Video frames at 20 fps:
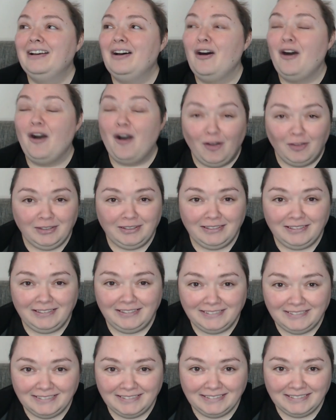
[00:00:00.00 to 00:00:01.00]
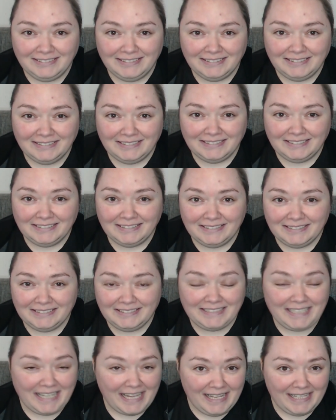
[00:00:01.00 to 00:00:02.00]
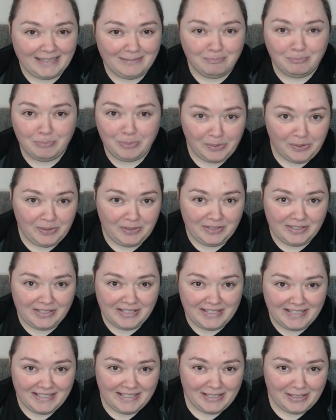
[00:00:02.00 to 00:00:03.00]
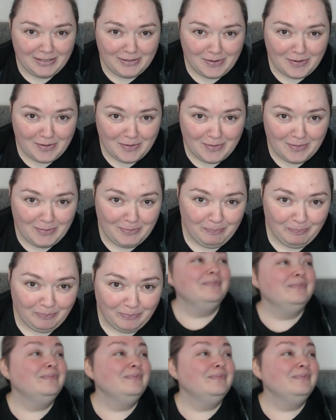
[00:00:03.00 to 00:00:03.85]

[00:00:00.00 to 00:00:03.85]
hot that burns, you know?